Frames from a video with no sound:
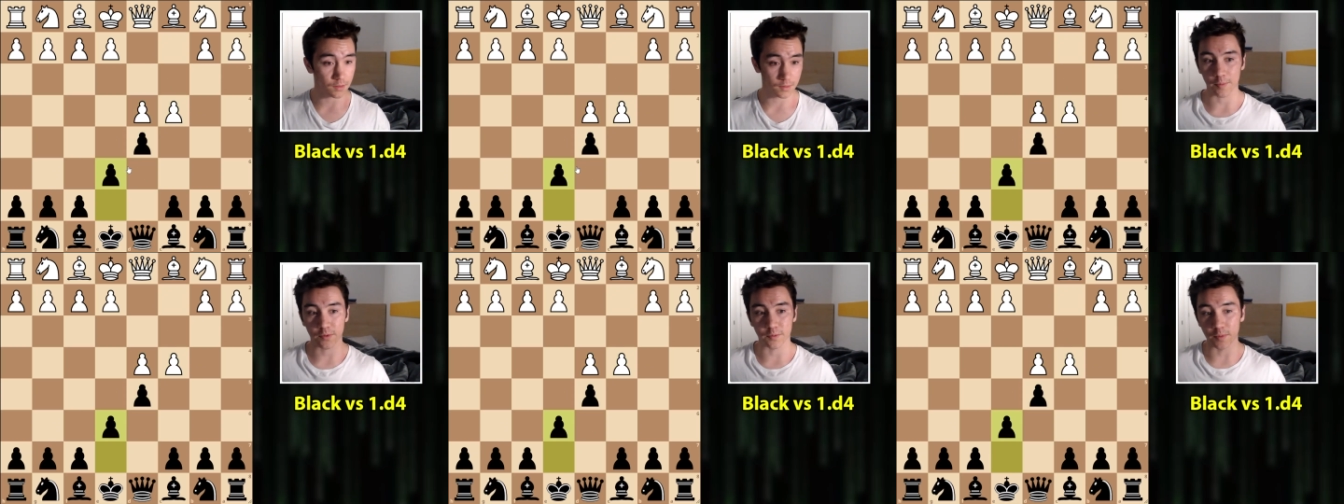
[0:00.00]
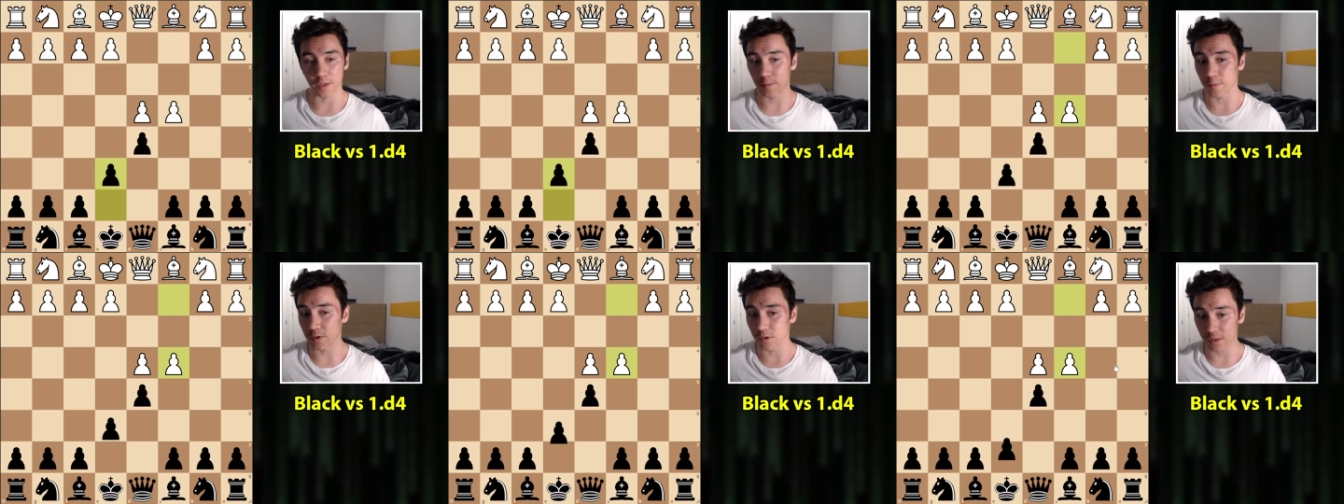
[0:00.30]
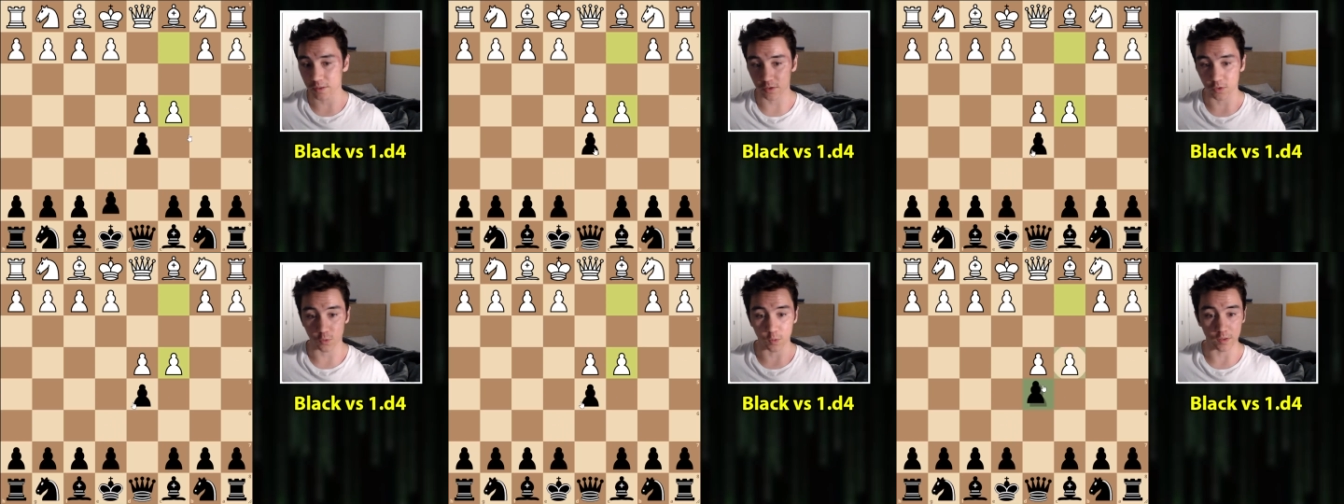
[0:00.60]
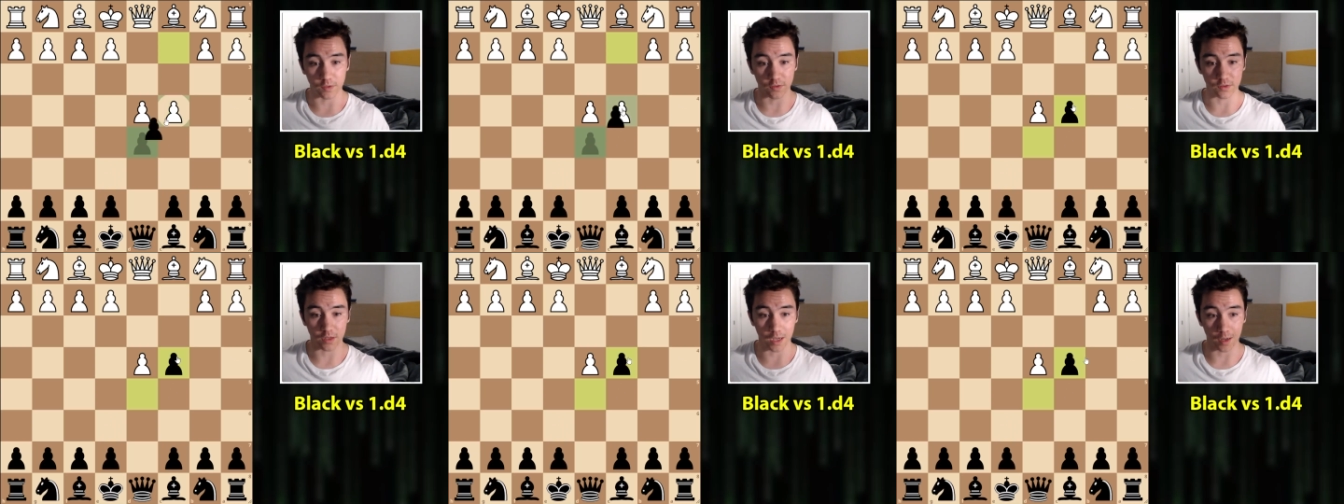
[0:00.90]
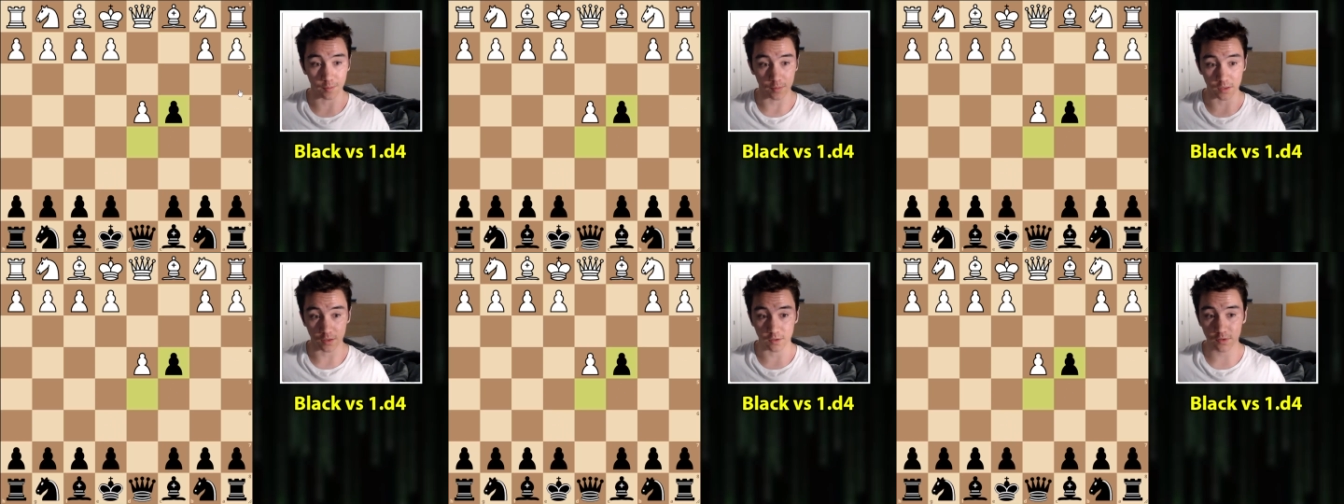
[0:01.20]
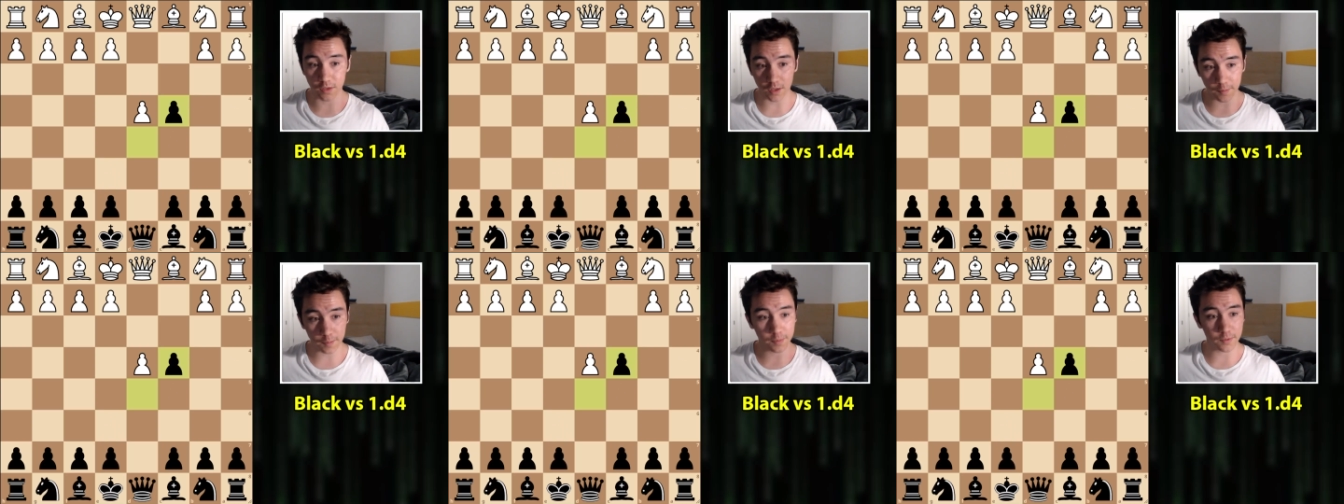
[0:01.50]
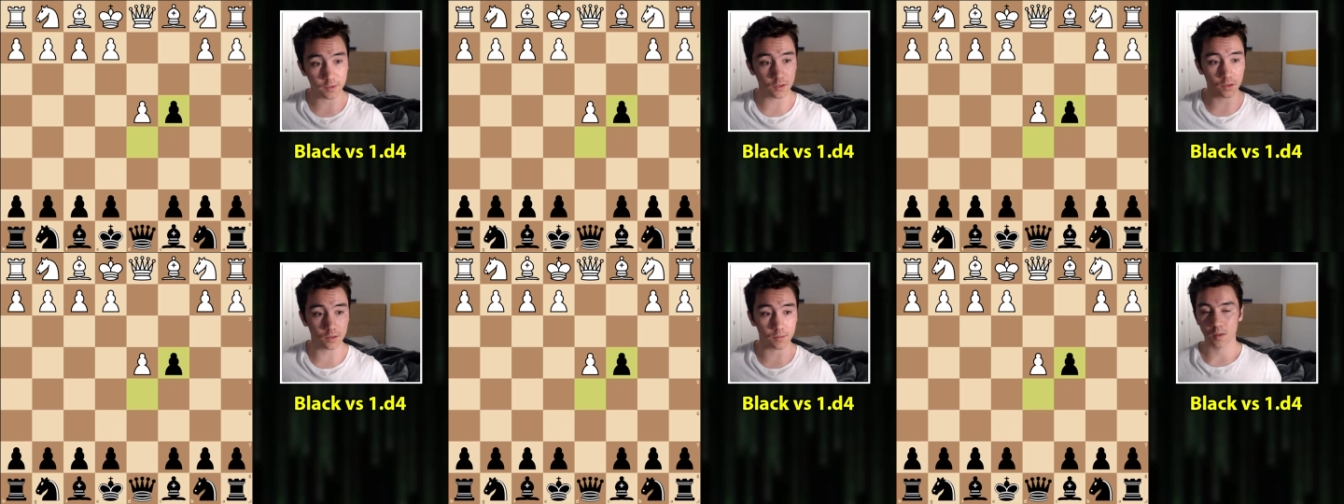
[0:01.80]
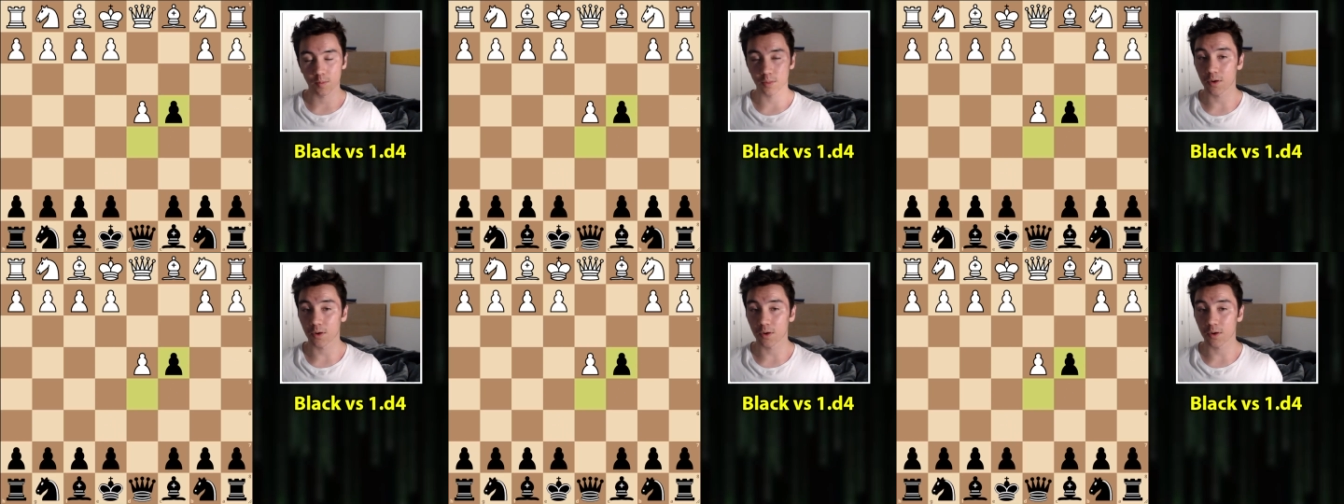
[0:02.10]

so maybe like the Queen's Gambit accepted,